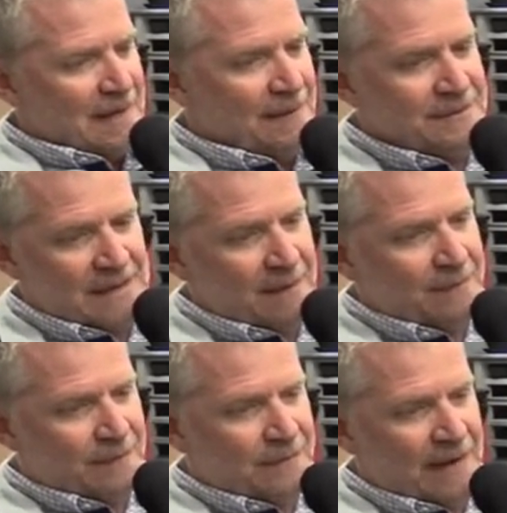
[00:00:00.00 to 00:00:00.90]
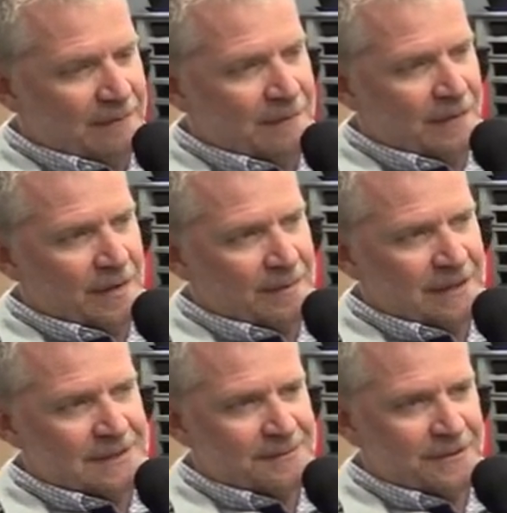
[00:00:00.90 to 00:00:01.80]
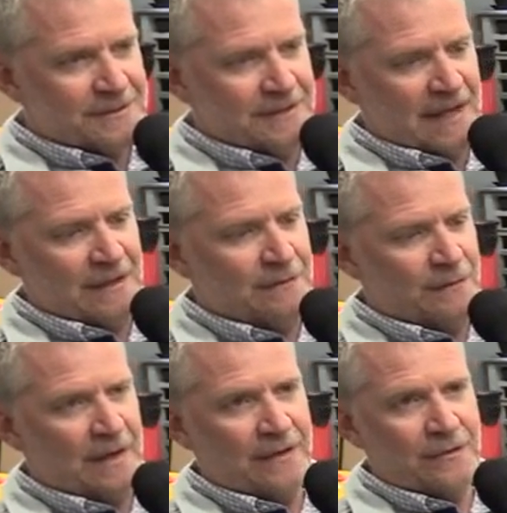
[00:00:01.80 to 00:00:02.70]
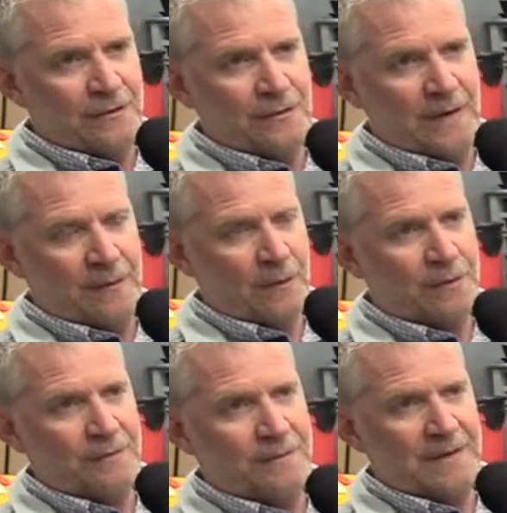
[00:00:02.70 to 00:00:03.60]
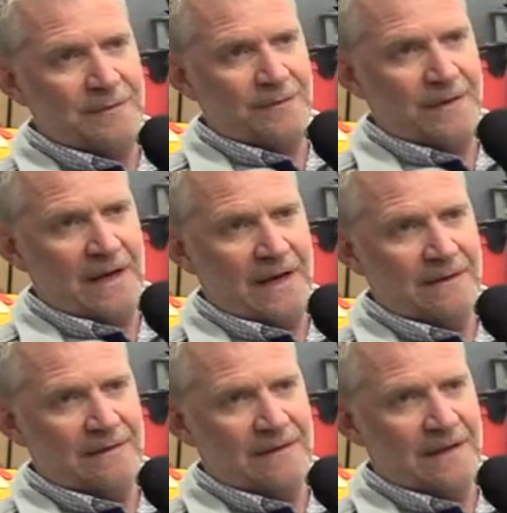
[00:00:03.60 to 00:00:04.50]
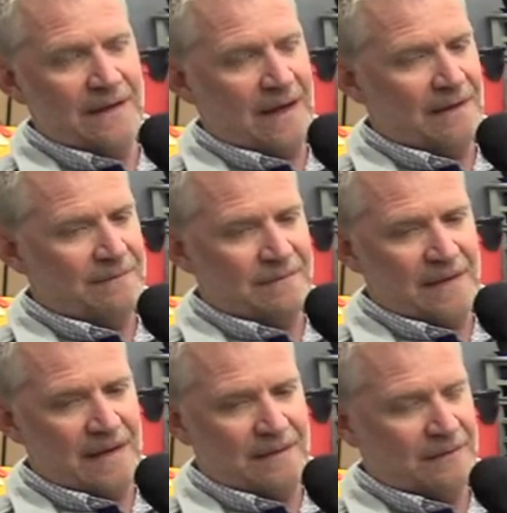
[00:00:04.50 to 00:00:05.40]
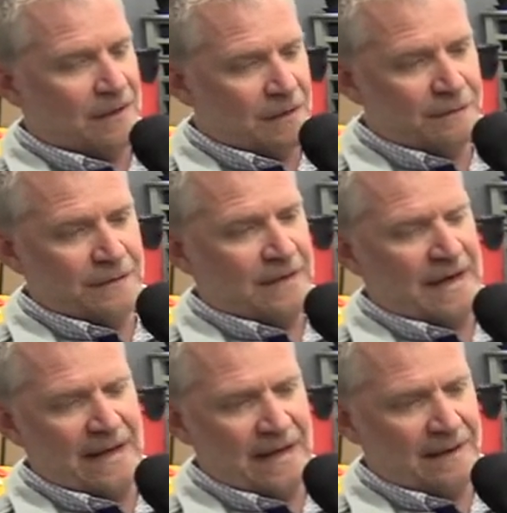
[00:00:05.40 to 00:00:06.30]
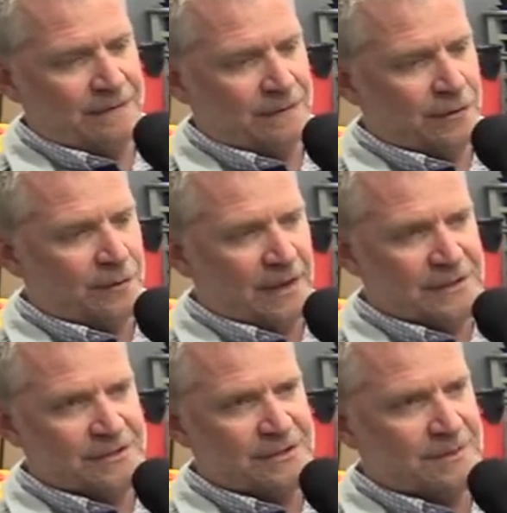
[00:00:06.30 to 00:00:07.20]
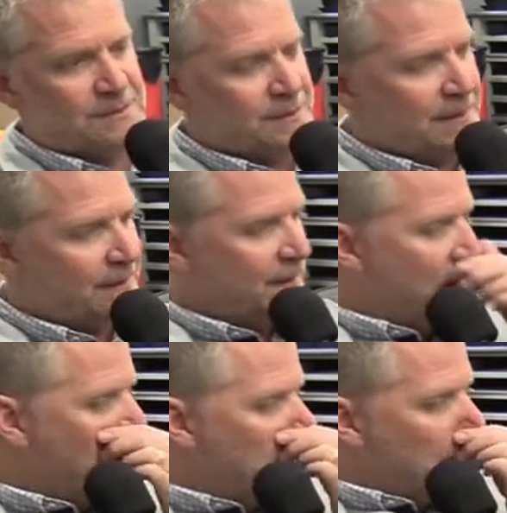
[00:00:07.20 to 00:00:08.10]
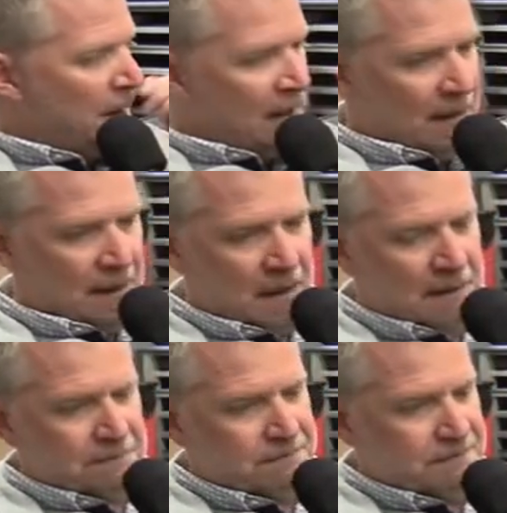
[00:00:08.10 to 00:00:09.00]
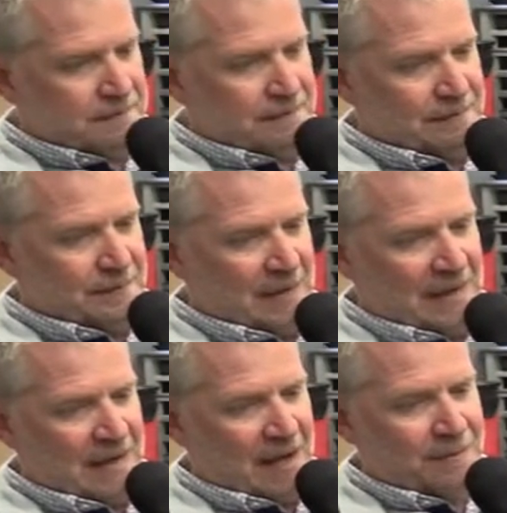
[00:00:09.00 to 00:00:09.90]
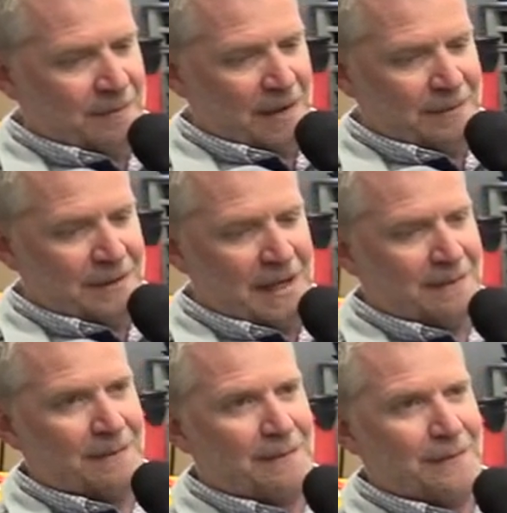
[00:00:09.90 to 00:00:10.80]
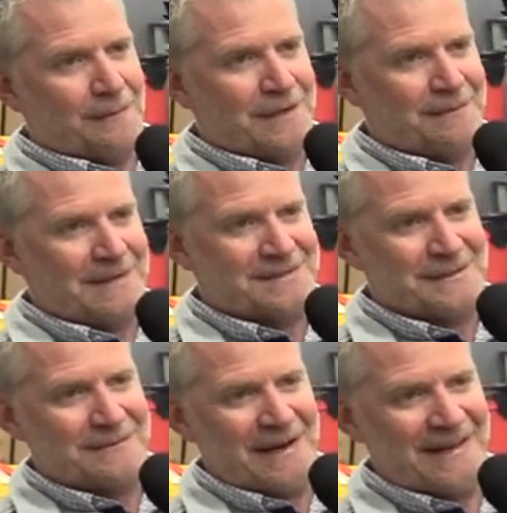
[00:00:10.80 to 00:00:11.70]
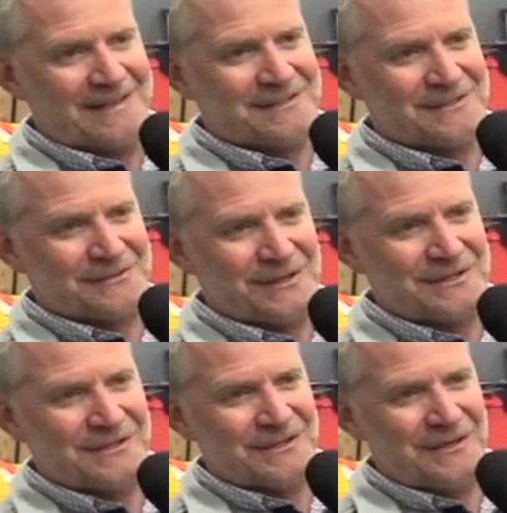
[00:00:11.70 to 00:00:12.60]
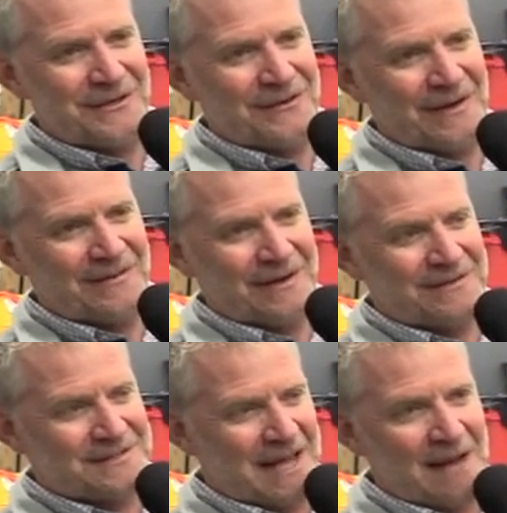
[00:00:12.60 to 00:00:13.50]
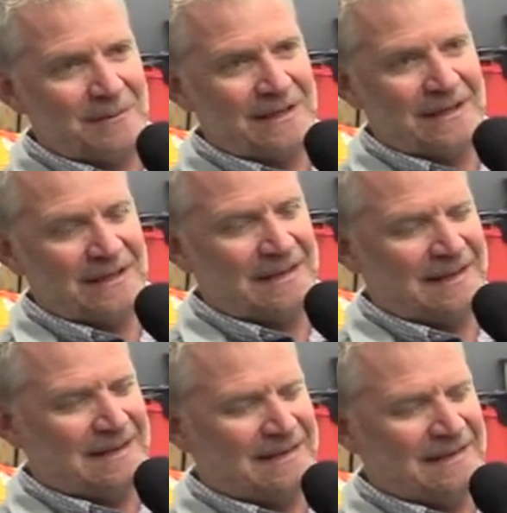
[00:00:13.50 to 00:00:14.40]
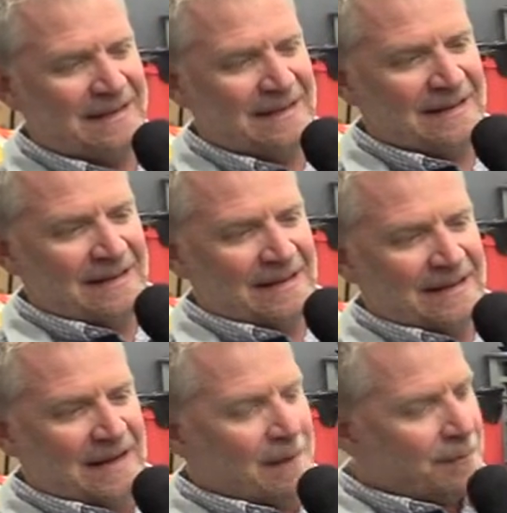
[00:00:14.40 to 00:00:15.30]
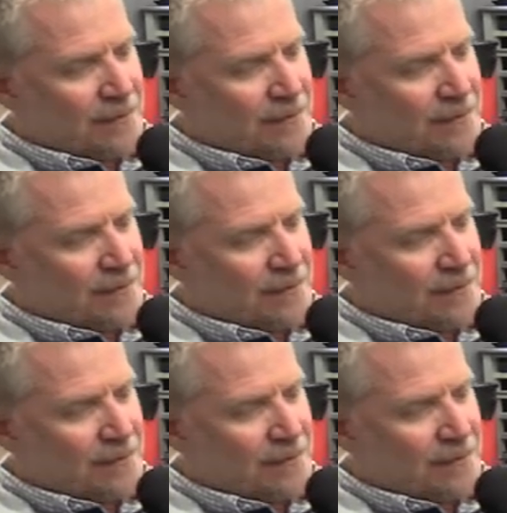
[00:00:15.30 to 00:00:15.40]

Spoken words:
a very blessed person. I love what I do. I work with people that I love and that I have good relationships with. And I'll be damned if I'm gonna take myself out of that situation. You know, I mean, I'm just happy And I